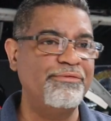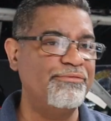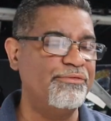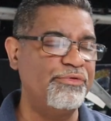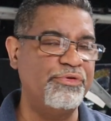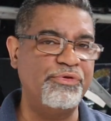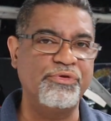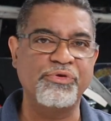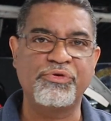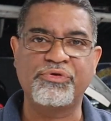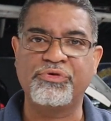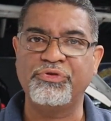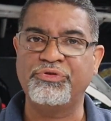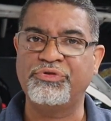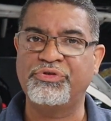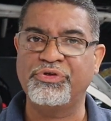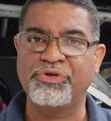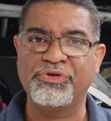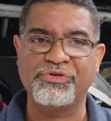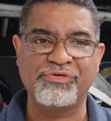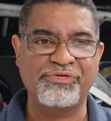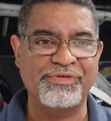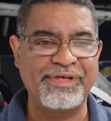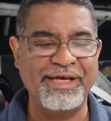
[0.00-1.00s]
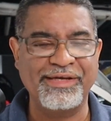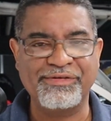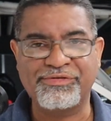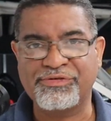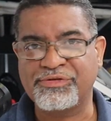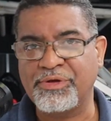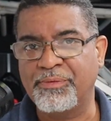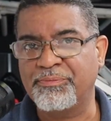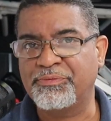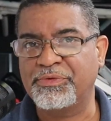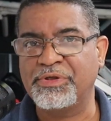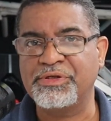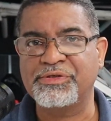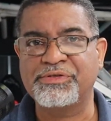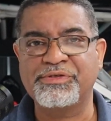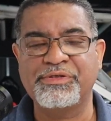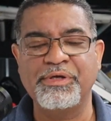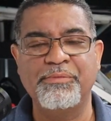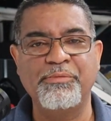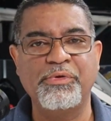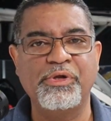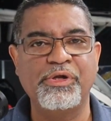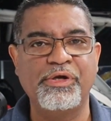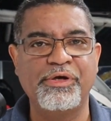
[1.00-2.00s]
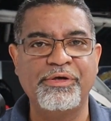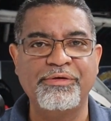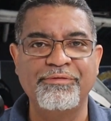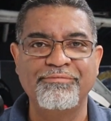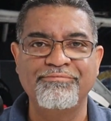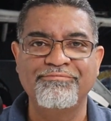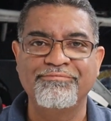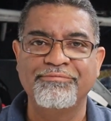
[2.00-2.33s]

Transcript: you could just get something similar,